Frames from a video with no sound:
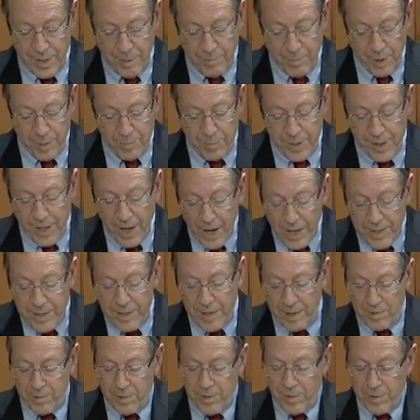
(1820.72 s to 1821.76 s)
But beyond
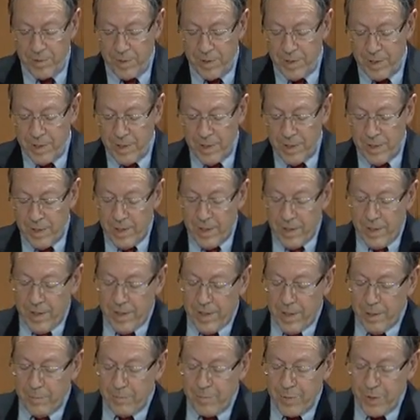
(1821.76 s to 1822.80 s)
Haroun,
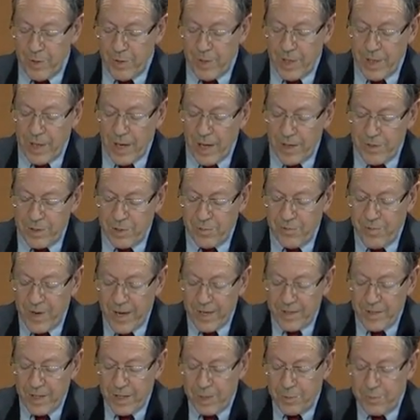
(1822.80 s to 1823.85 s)
the impunity also
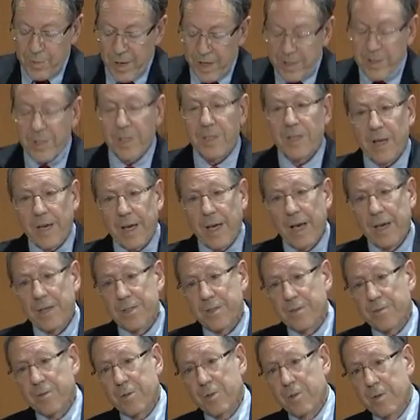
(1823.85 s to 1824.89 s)
found expression in the
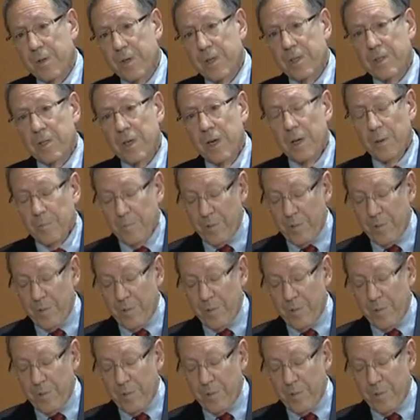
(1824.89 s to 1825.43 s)
case of Sudanese